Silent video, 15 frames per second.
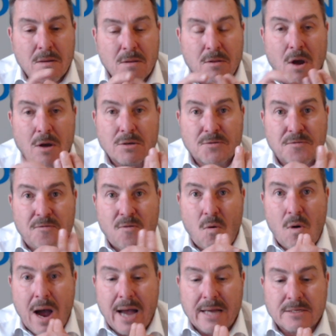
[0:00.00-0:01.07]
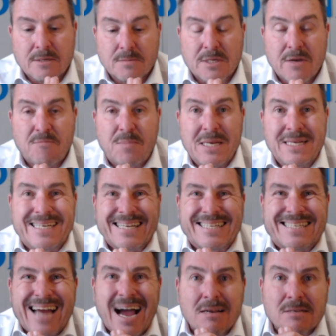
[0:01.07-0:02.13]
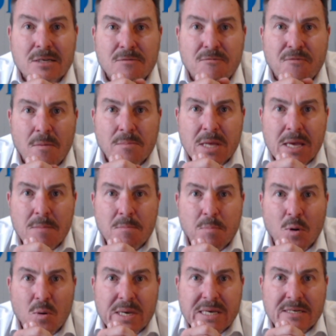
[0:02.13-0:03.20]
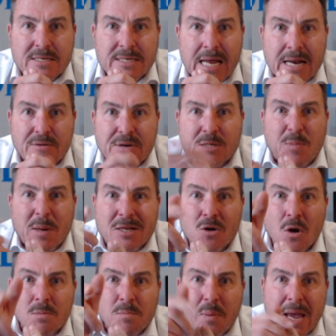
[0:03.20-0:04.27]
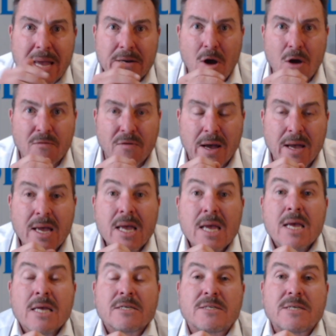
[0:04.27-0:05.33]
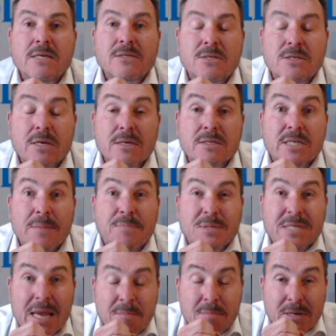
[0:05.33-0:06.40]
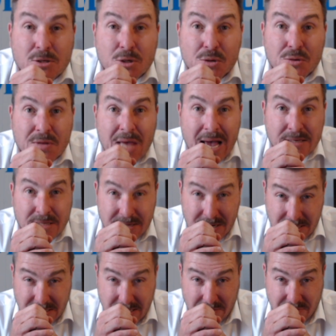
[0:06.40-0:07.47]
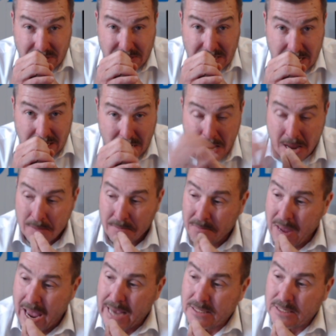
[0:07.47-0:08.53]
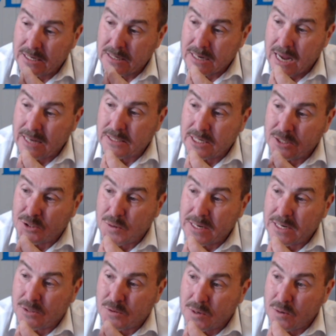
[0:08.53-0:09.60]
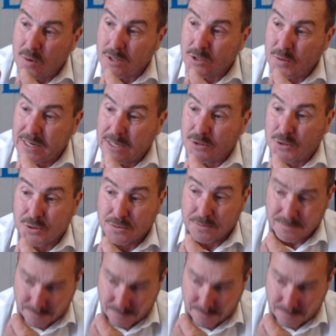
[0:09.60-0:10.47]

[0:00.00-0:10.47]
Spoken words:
Those four items have been deducted from the employees' salaries but not paid over since September 2017. 18, 19, 20, 21, 22.